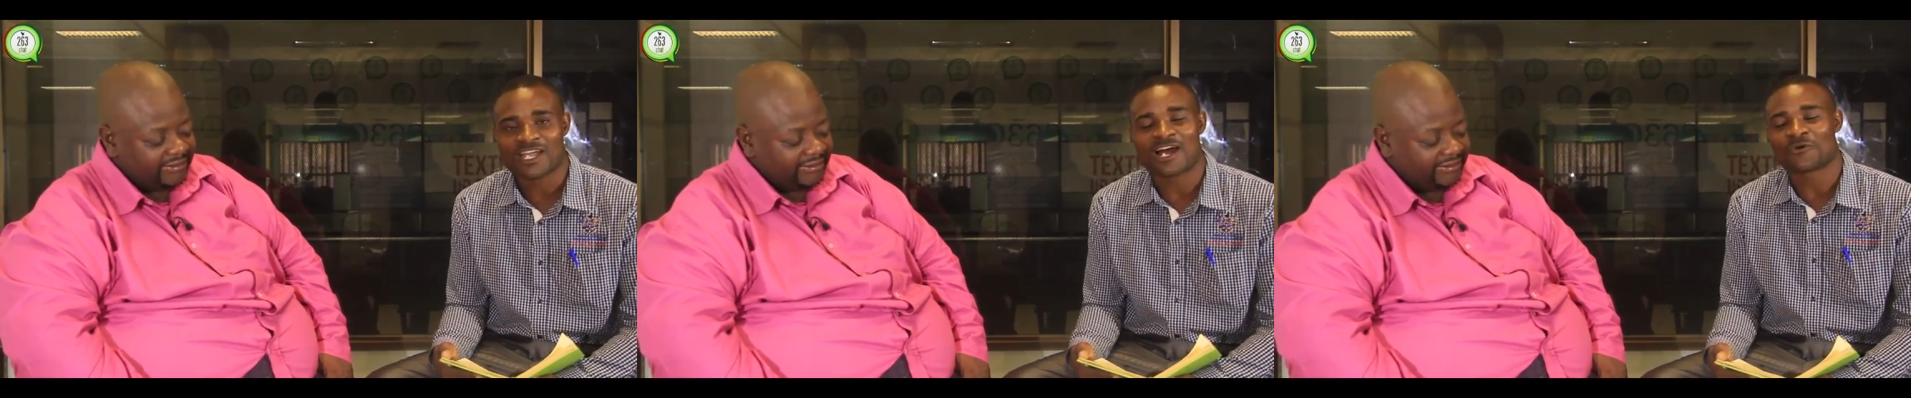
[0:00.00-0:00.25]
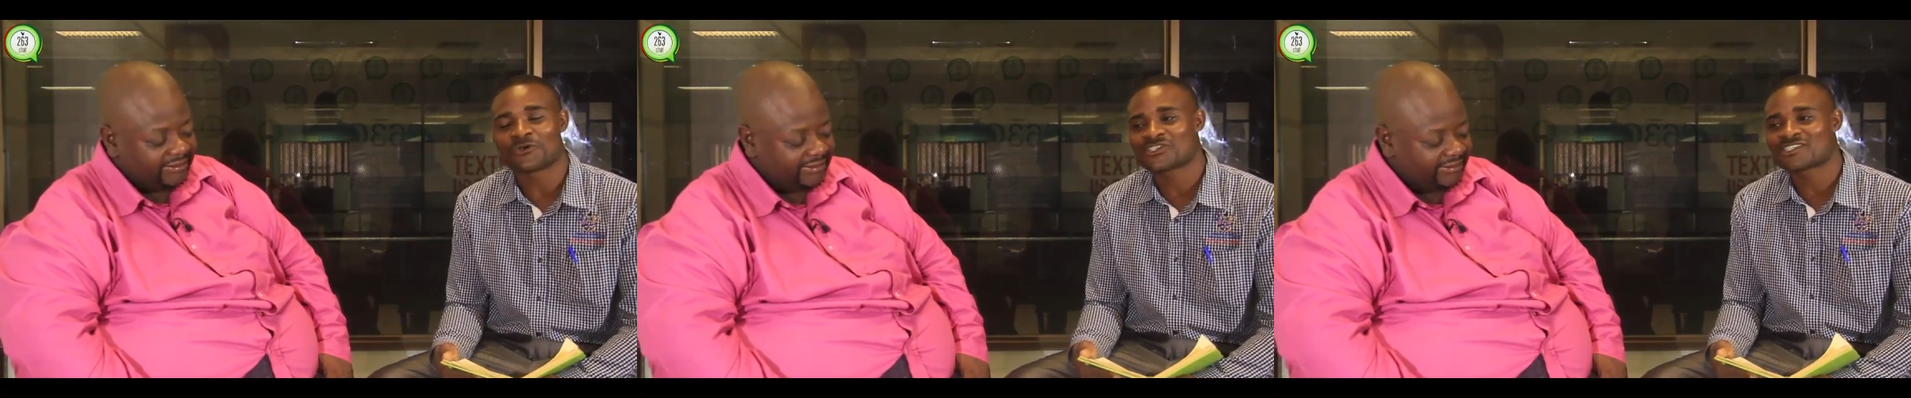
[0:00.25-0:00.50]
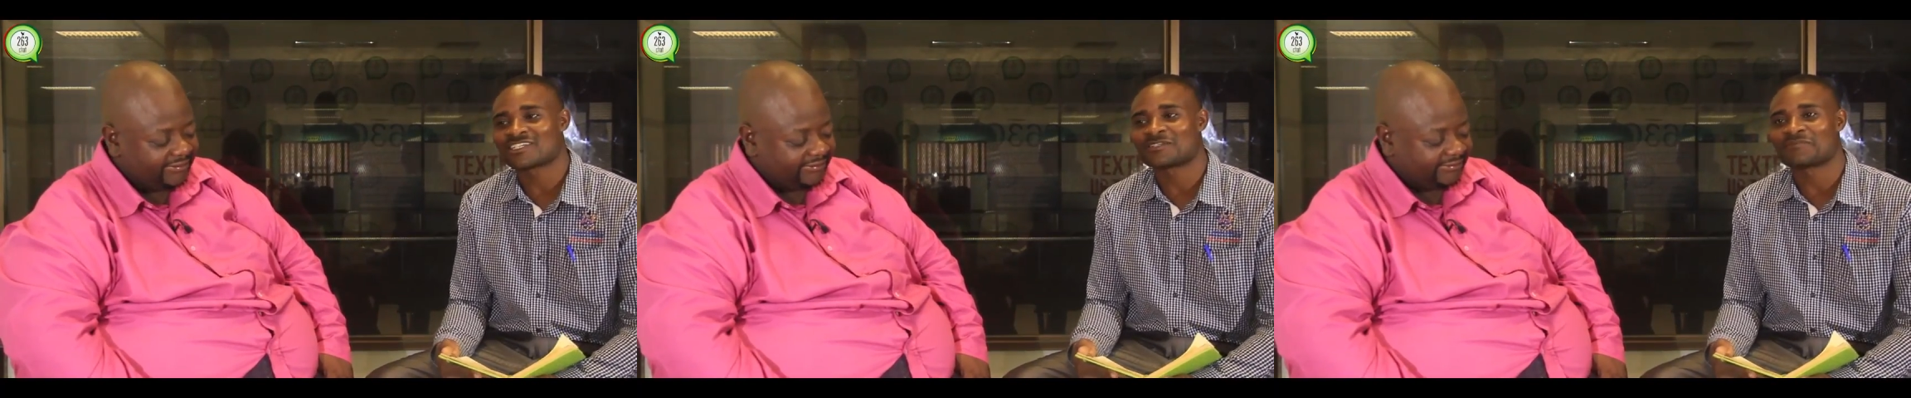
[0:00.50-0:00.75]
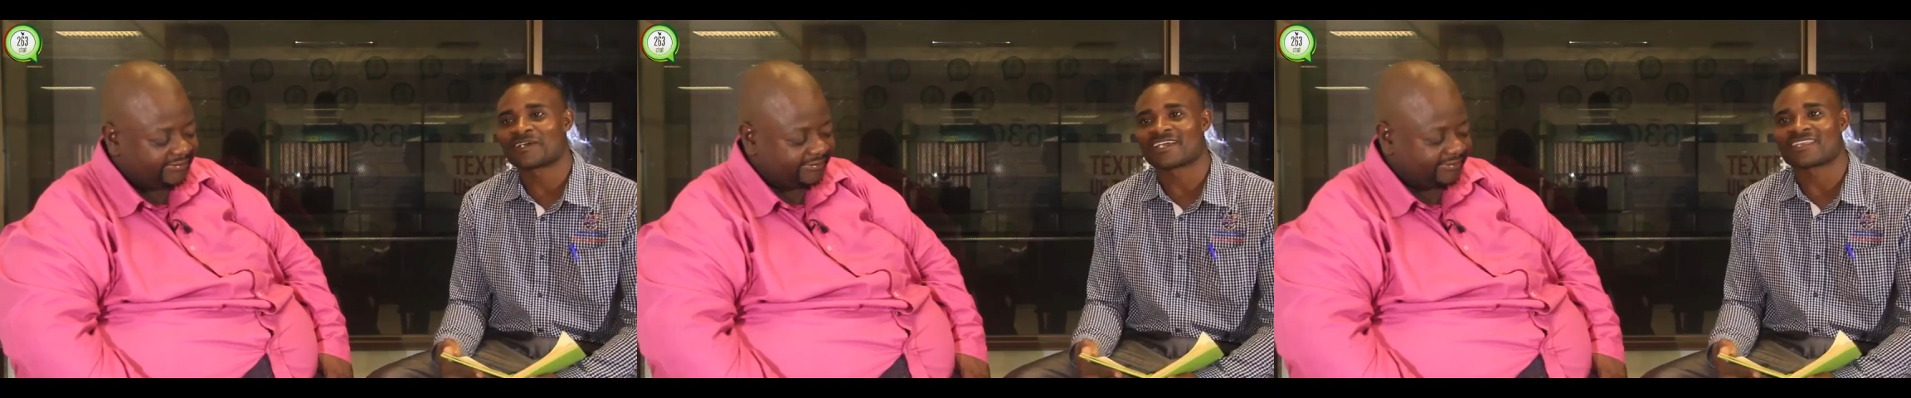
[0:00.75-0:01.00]
Speaker 1: uh,
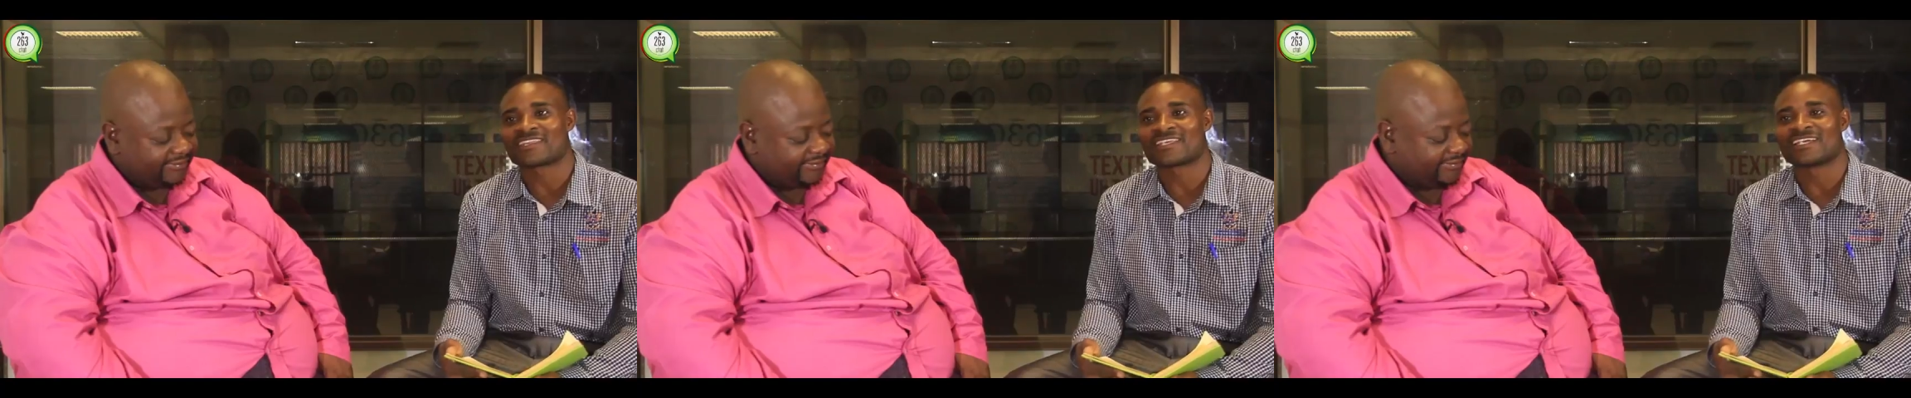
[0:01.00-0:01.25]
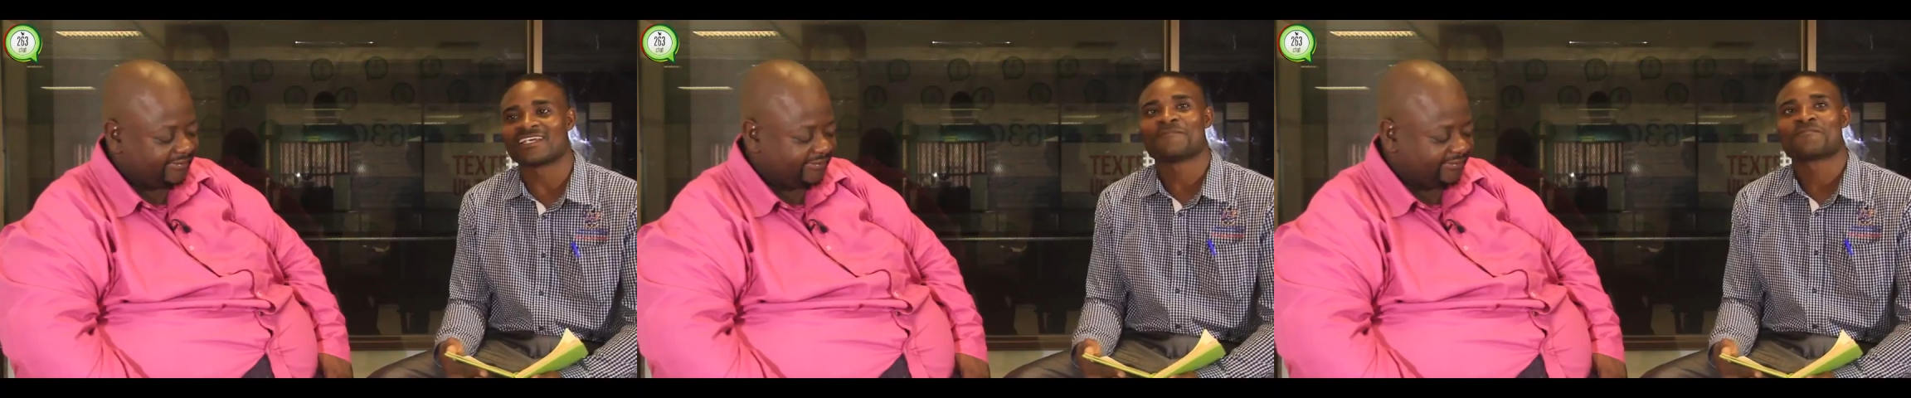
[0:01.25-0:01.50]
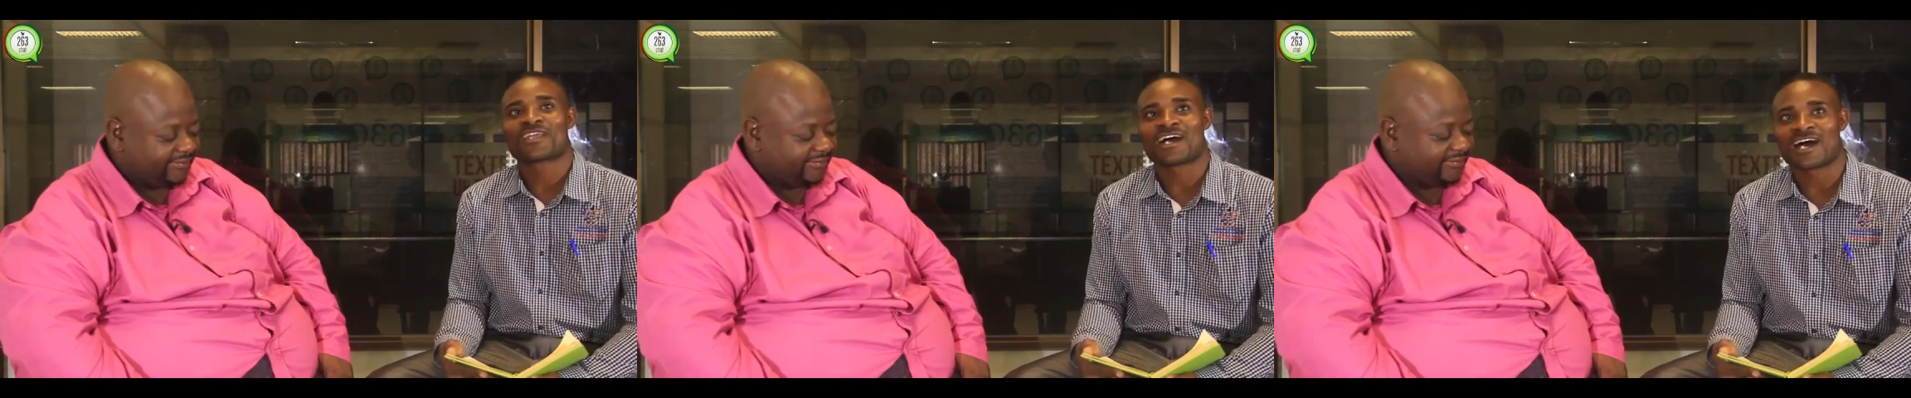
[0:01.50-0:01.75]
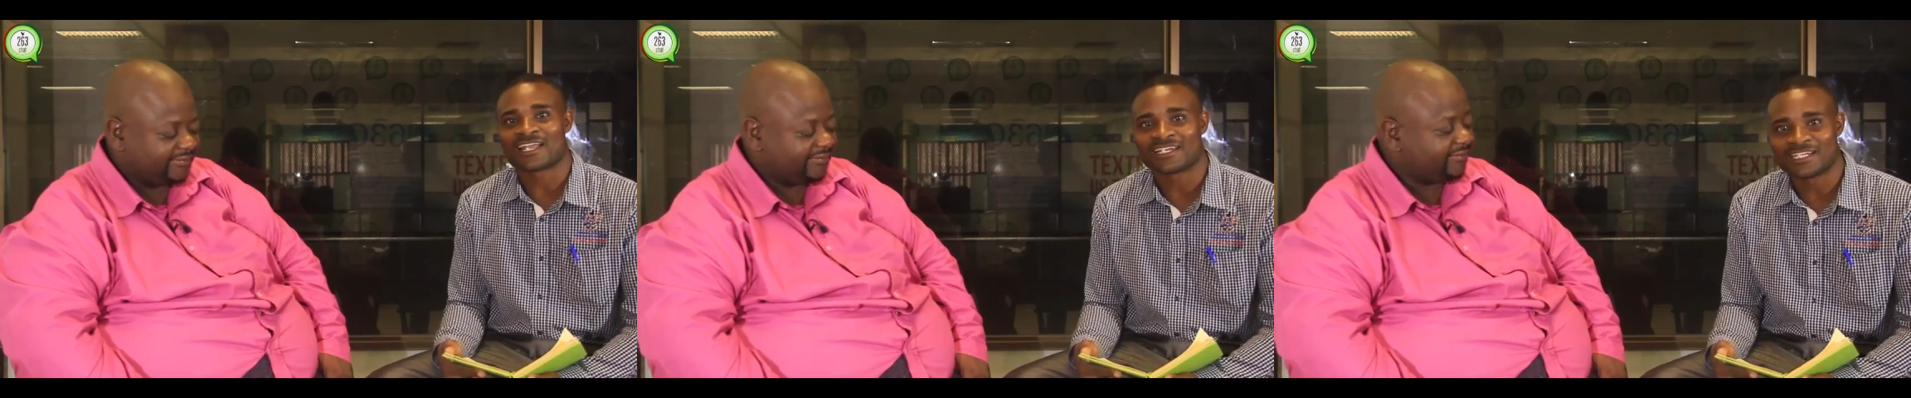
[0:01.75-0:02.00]
hosted by the uh,